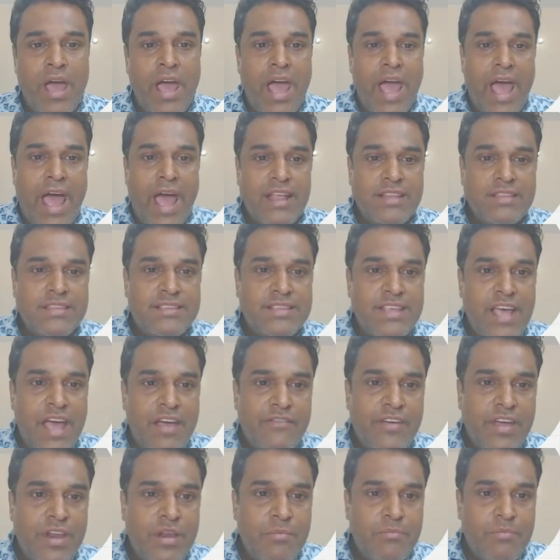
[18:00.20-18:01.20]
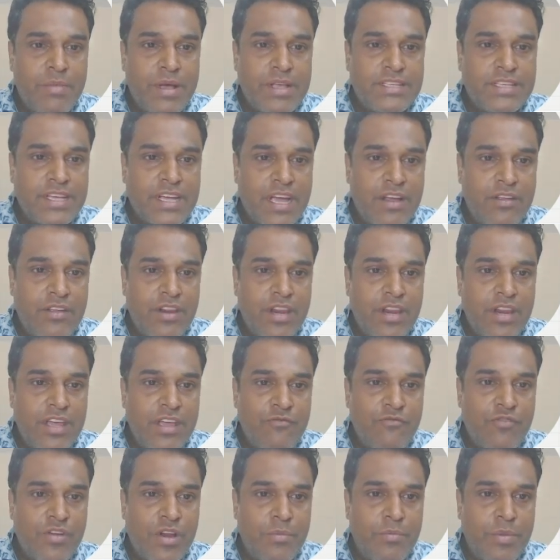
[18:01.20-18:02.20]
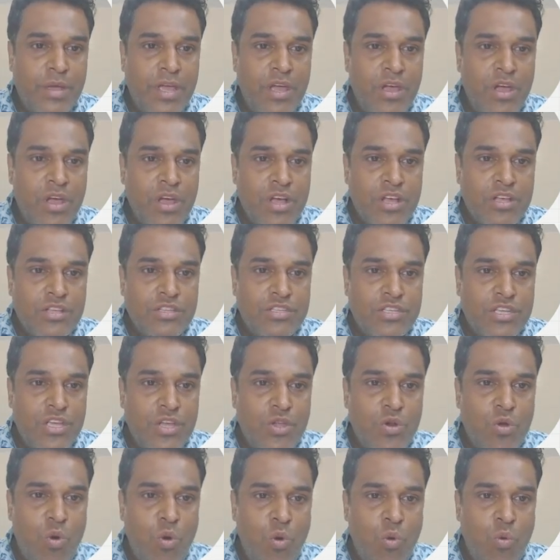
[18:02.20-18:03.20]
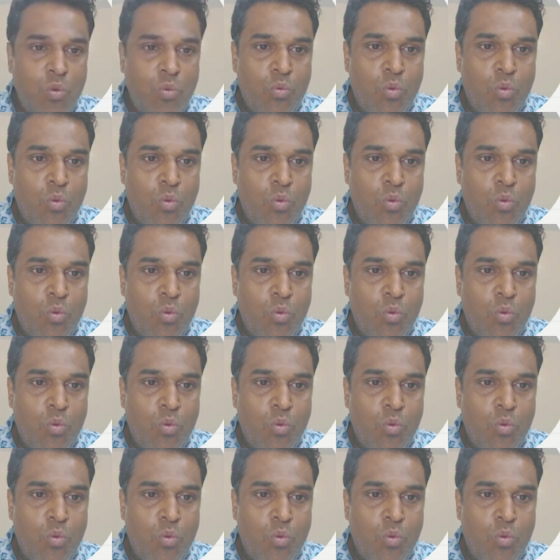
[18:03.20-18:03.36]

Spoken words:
and 7 basically will be 0,